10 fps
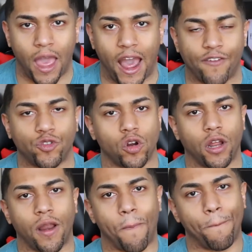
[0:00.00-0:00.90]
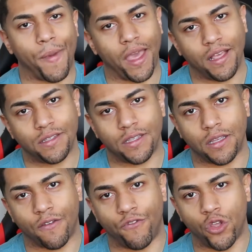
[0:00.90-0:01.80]
after an
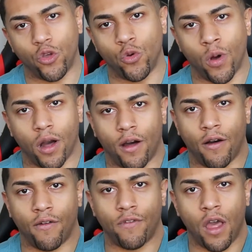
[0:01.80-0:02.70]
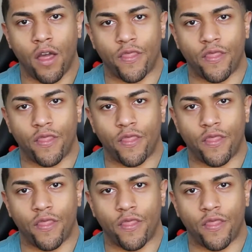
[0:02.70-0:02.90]
amazing view of